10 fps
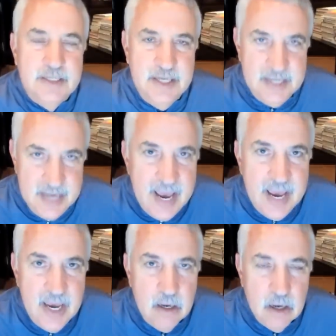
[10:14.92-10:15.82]

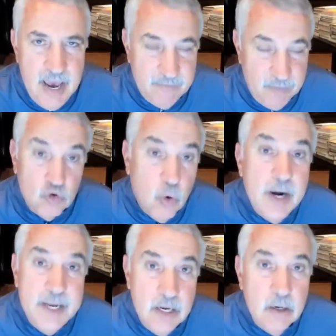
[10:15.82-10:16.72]
Today, after
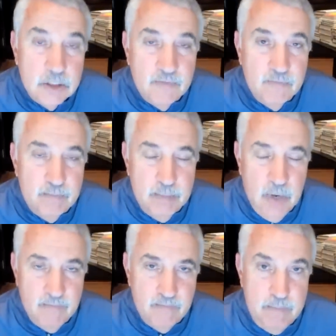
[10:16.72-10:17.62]
20 years of
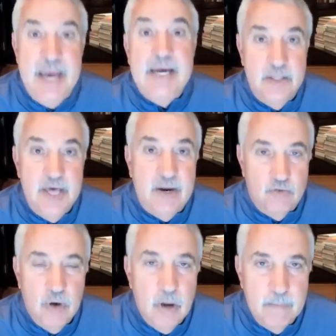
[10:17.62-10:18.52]
banging that
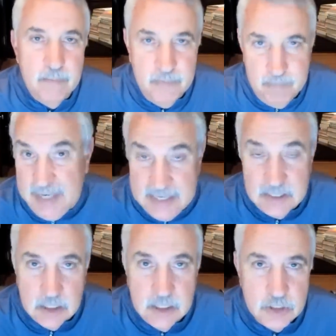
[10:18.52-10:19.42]
drum,
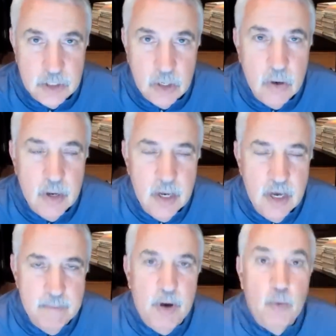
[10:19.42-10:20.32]
blessedly so,
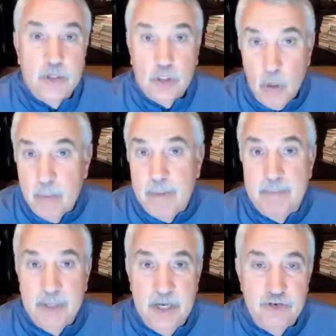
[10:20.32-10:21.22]
but with global
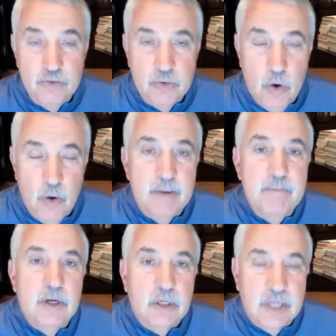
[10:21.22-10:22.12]
population growing and
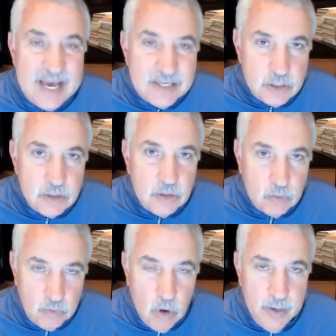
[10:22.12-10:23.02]
middle classes
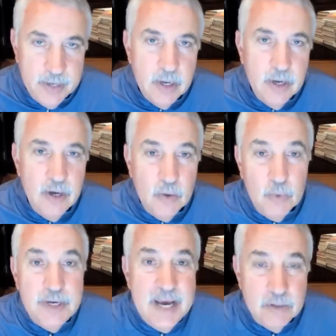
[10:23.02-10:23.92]
growing,
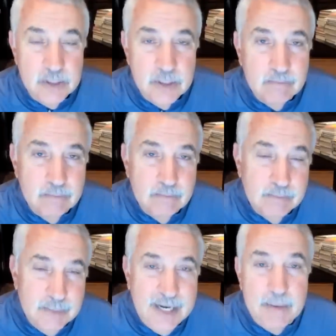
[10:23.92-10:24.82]
we're down to
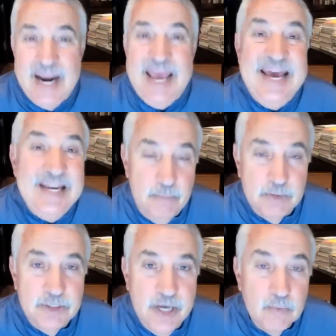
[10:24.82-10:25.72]
like about
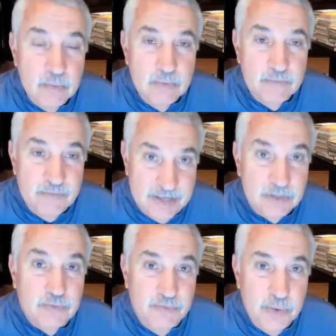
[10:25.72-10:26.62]
80%
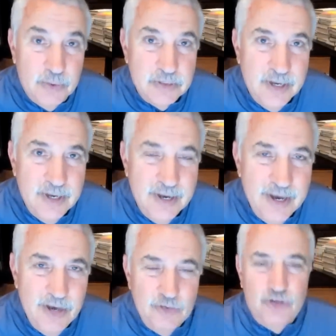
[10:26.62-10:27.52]
fossil fuels.
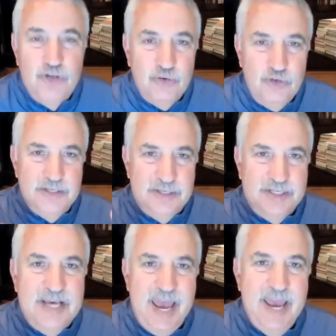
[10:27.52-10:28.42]
So it shows you the
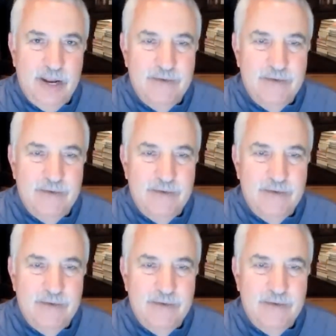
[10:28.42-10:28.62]
scale.